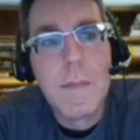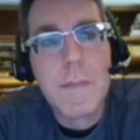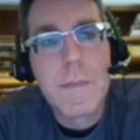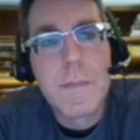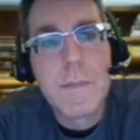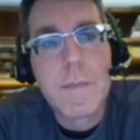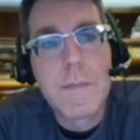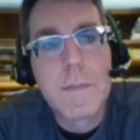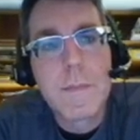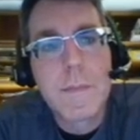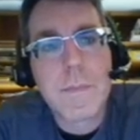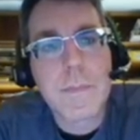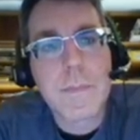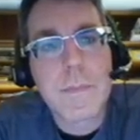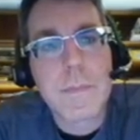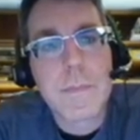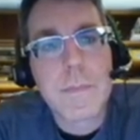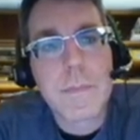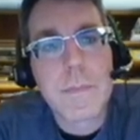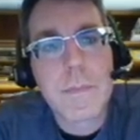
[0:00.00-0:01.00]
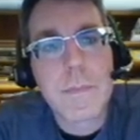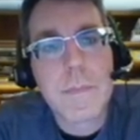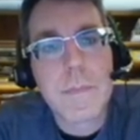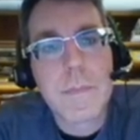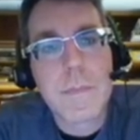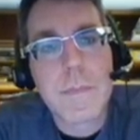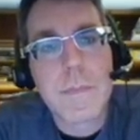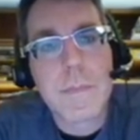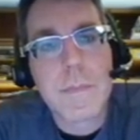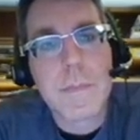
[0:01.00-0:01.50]

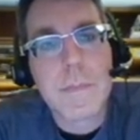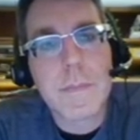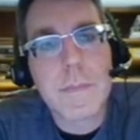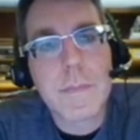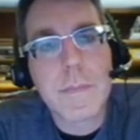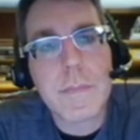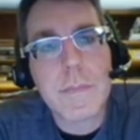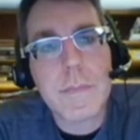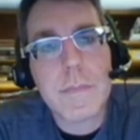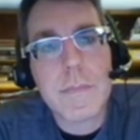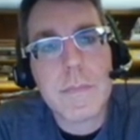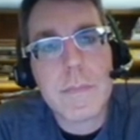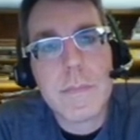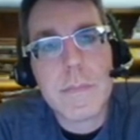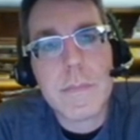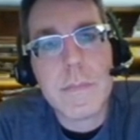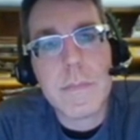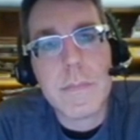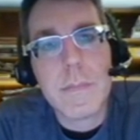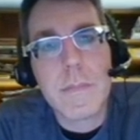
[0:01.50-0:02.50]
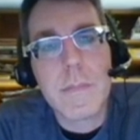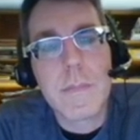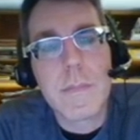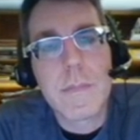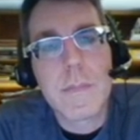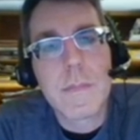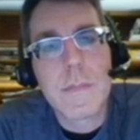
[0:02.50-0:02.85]
[no speech]